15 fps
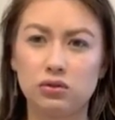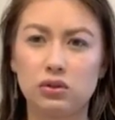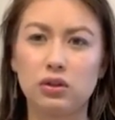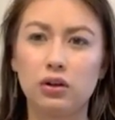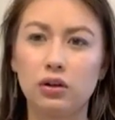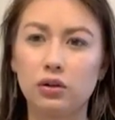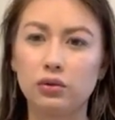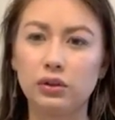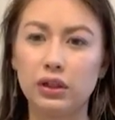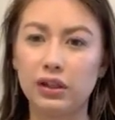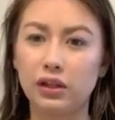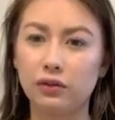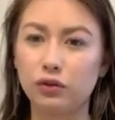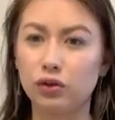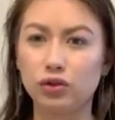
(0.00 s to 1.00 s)
Like if you're
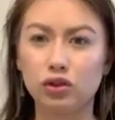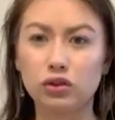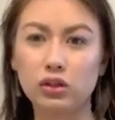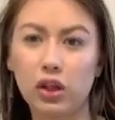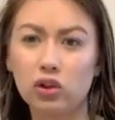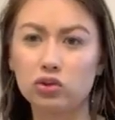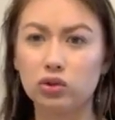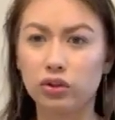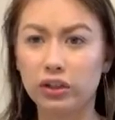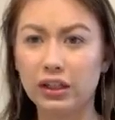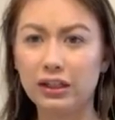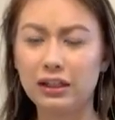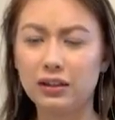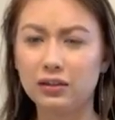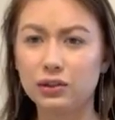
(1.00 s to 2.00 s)
just like looking
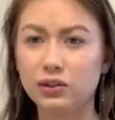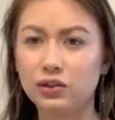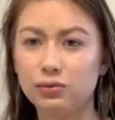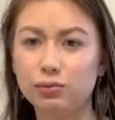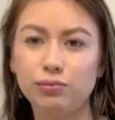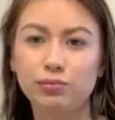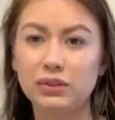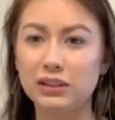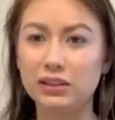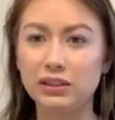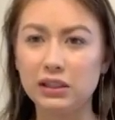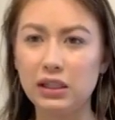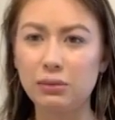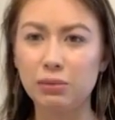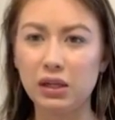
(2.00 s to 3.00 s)
to see
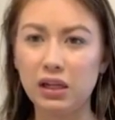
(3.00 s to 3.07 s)
me,